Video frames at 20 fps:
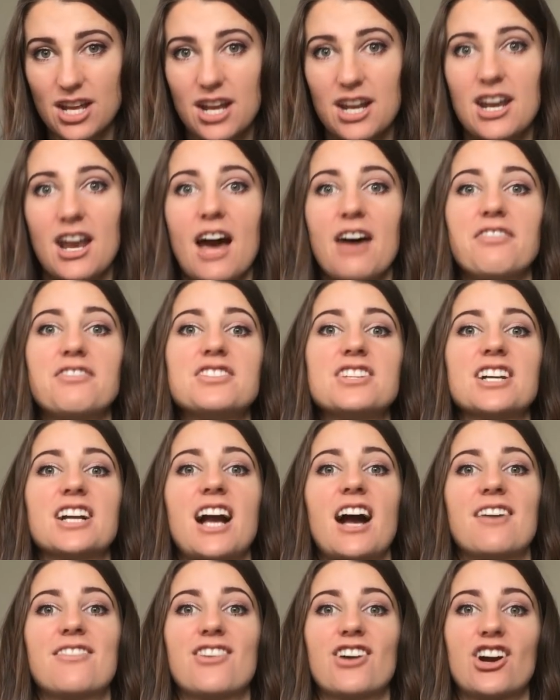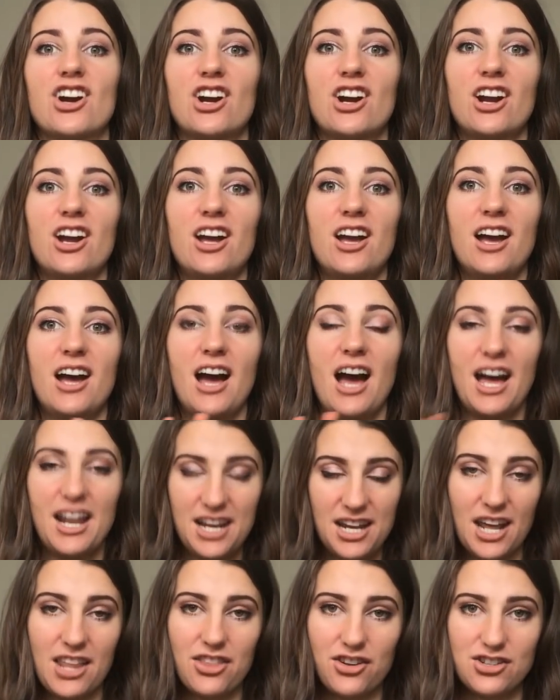enough to cover
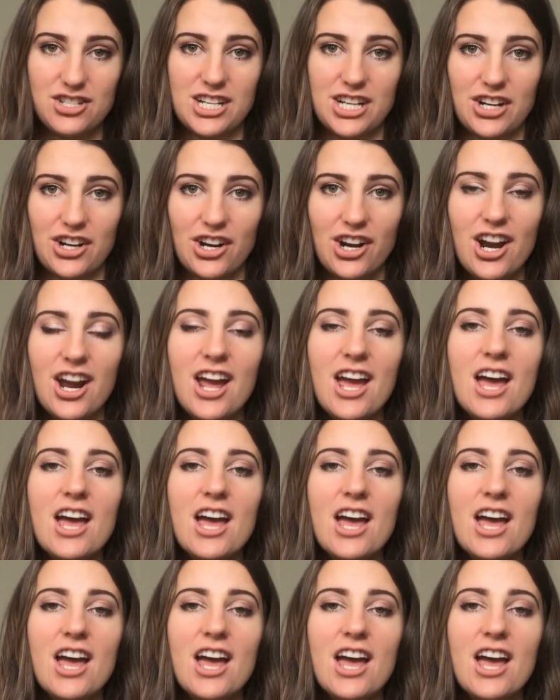another dinner.